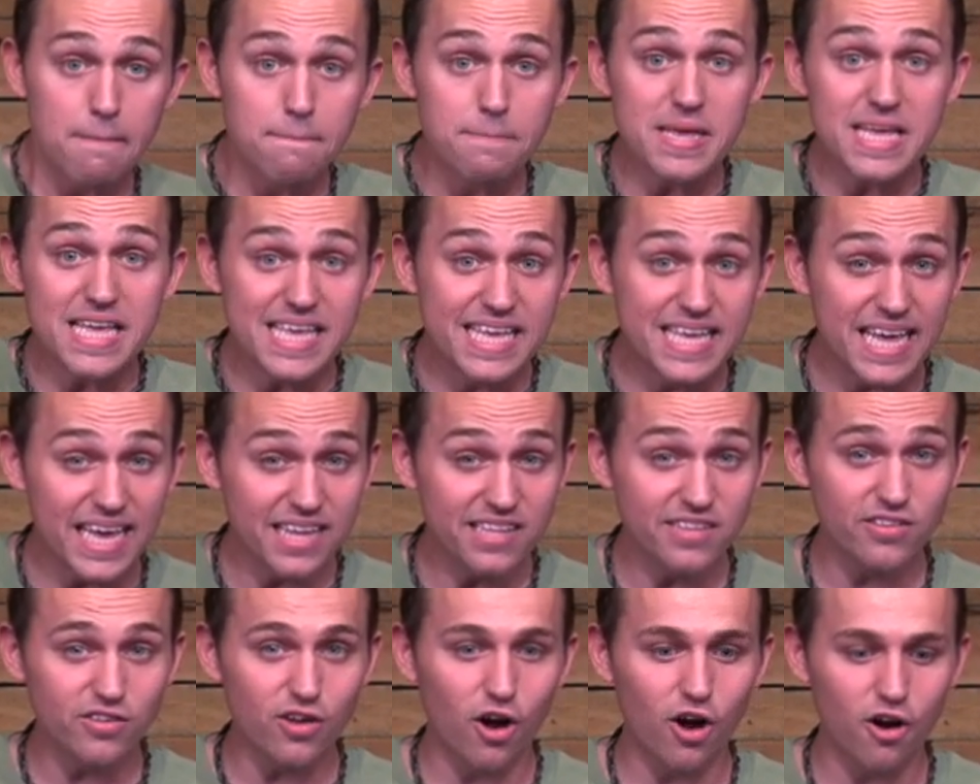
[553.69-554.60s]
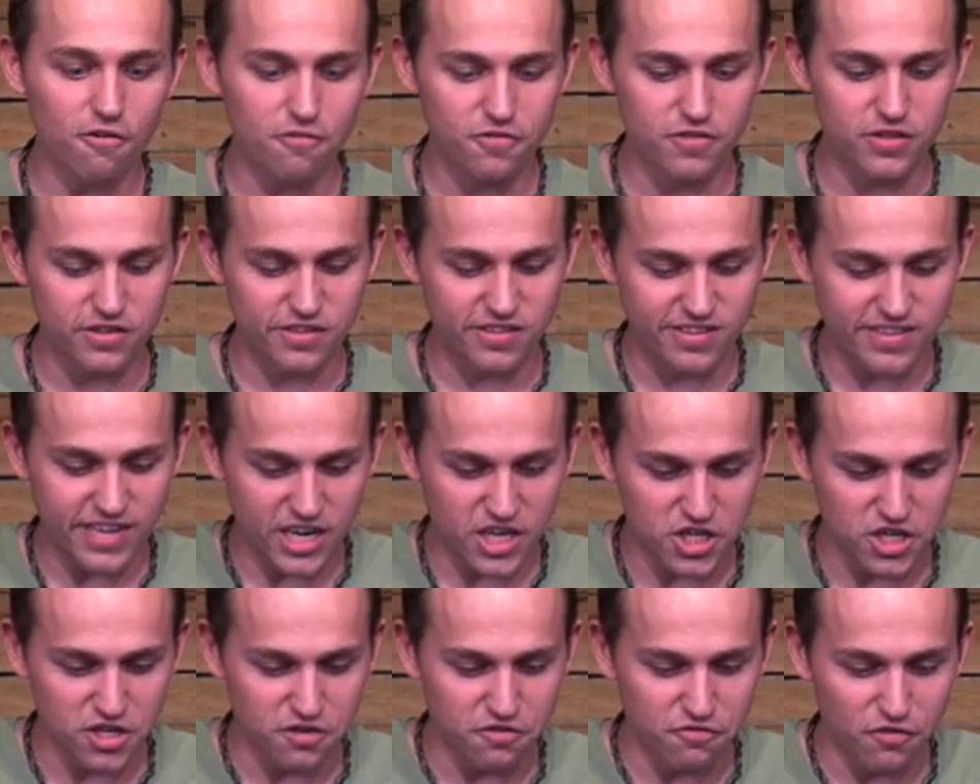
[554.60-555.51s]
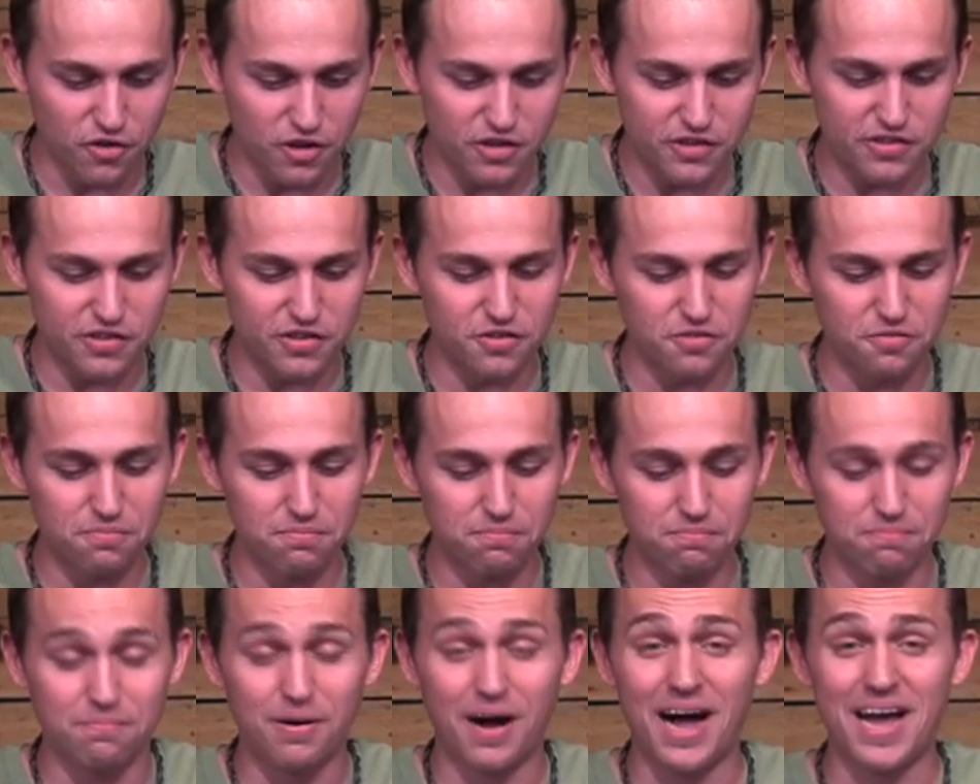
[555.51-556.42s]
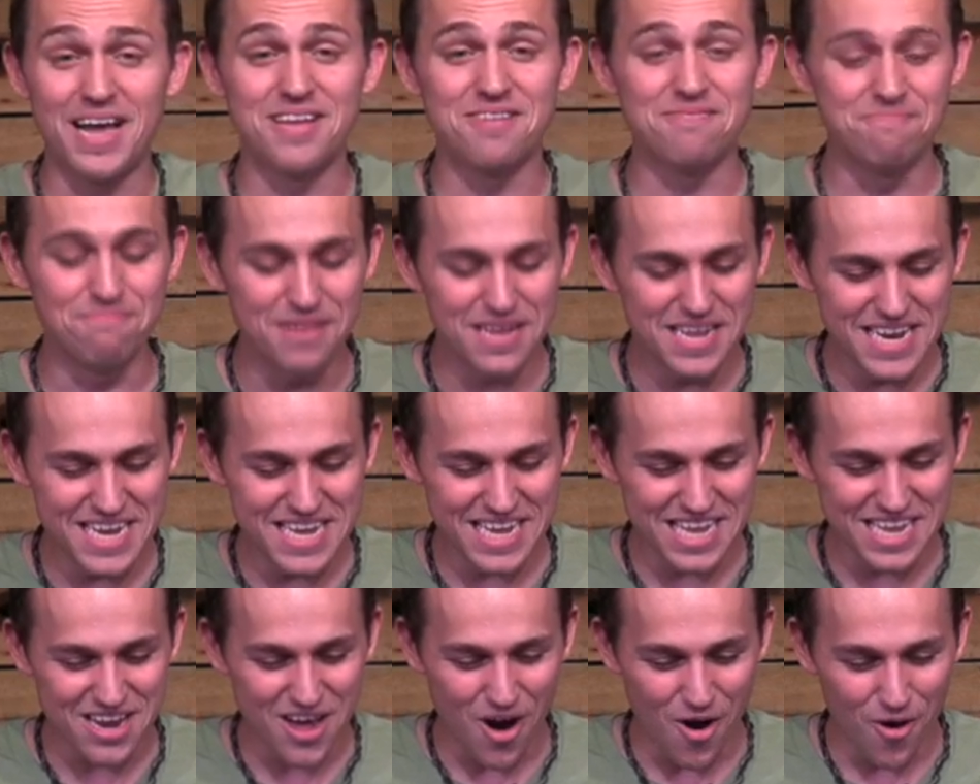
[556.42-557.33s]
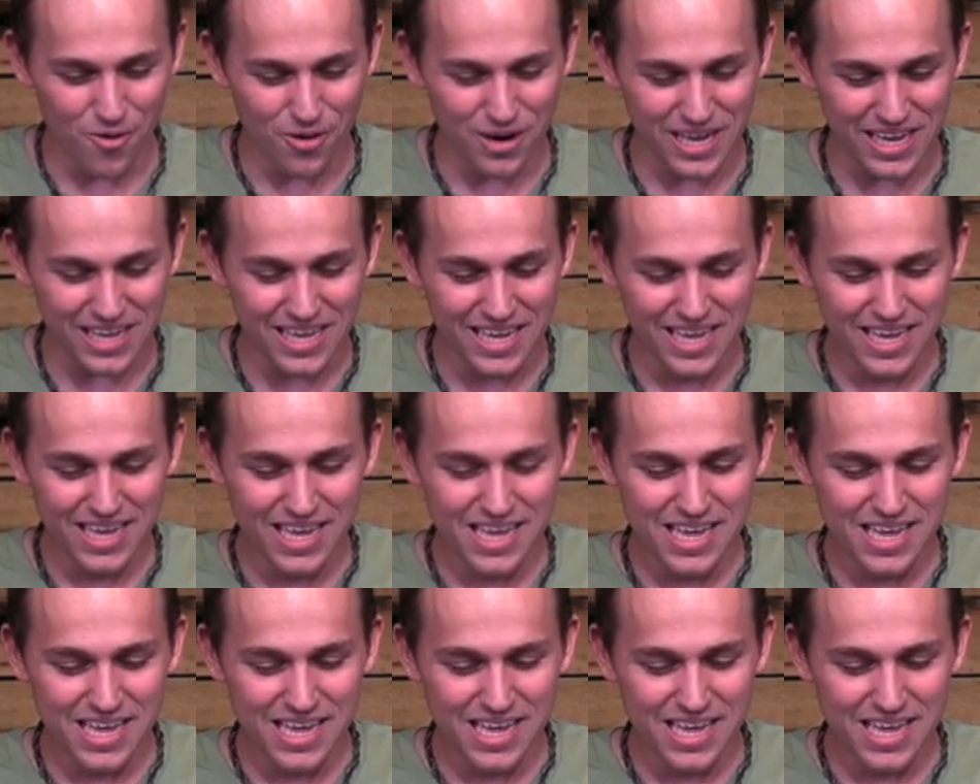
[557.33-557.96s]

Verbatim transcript: begins off this section of verses by admitting and owning